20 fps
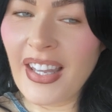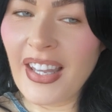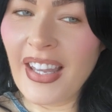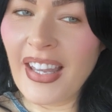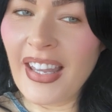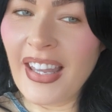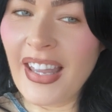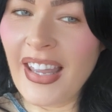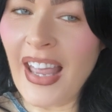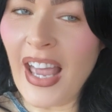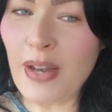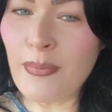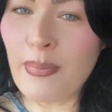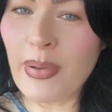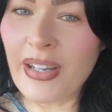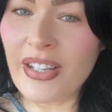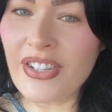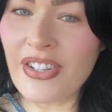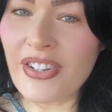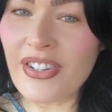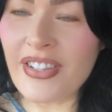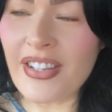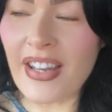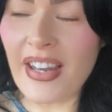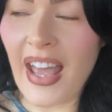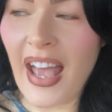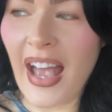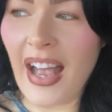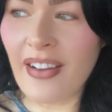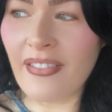He had pictures and
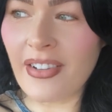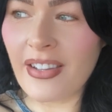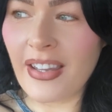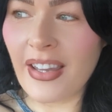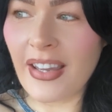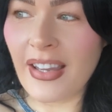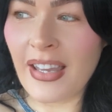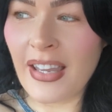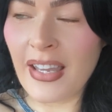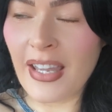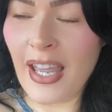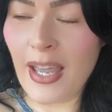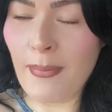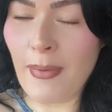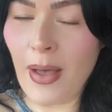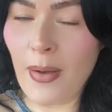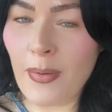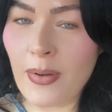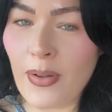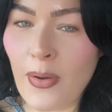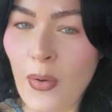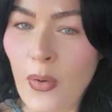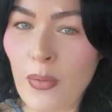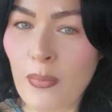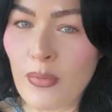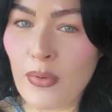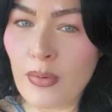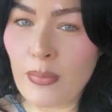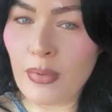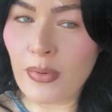everything. He came out with a whole
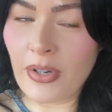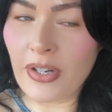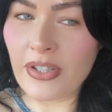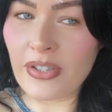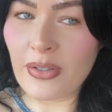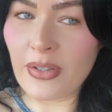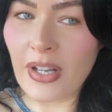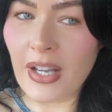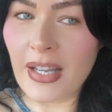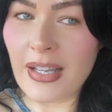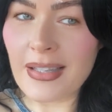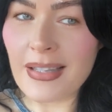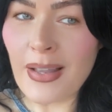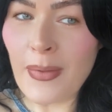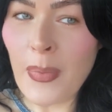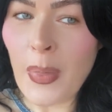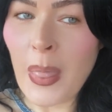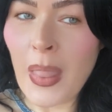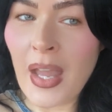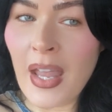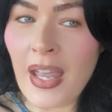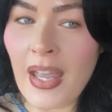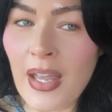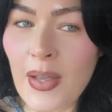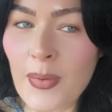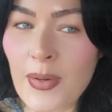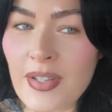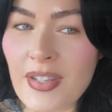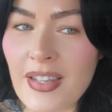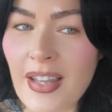mood board, you guys. He
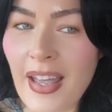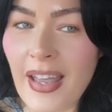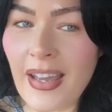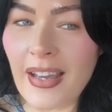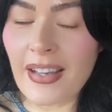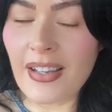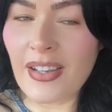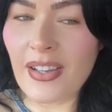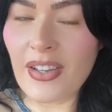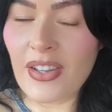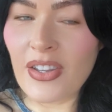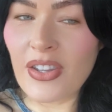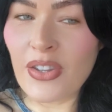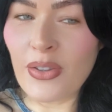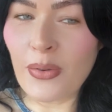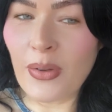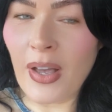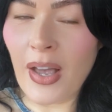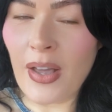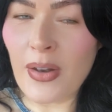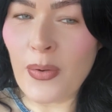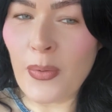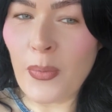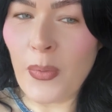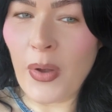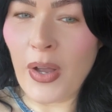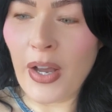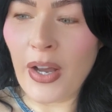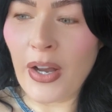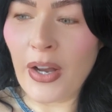was like, you gotta
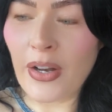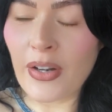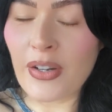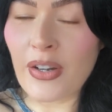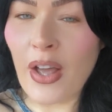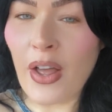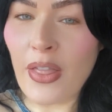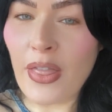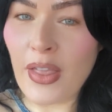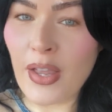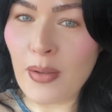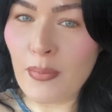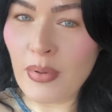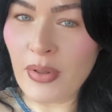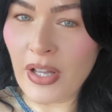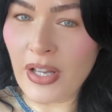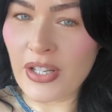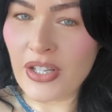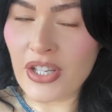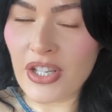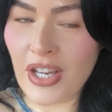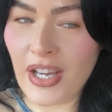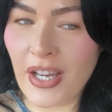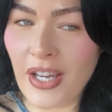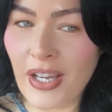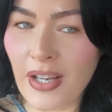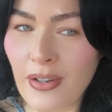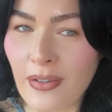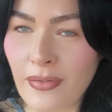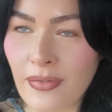wear nothing
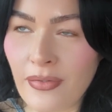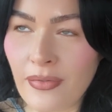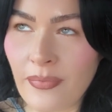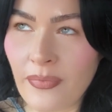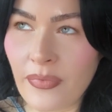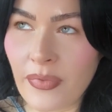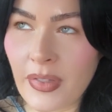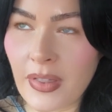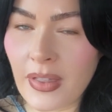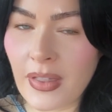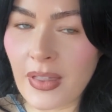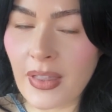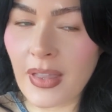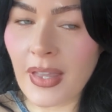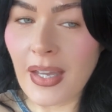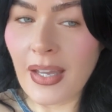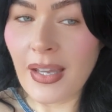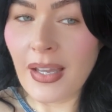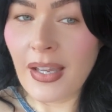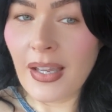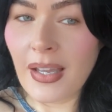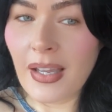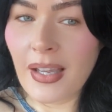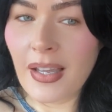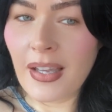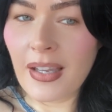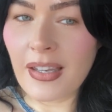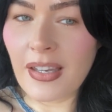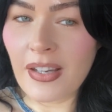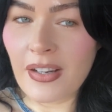plunging.
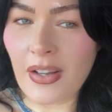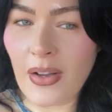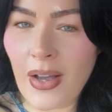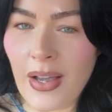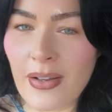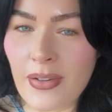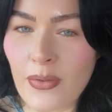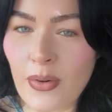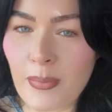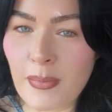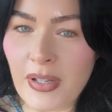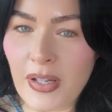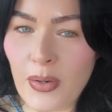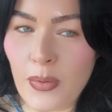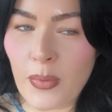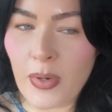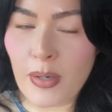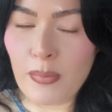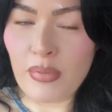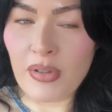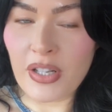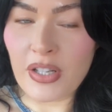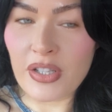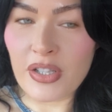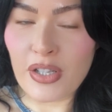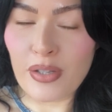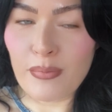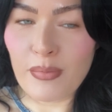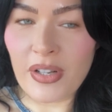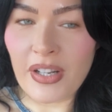You know, I normally don't wear
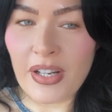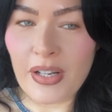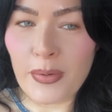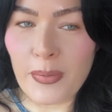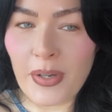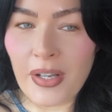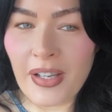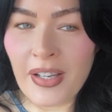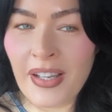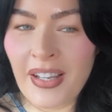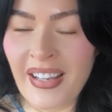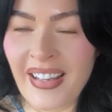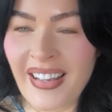plunging, but anyway.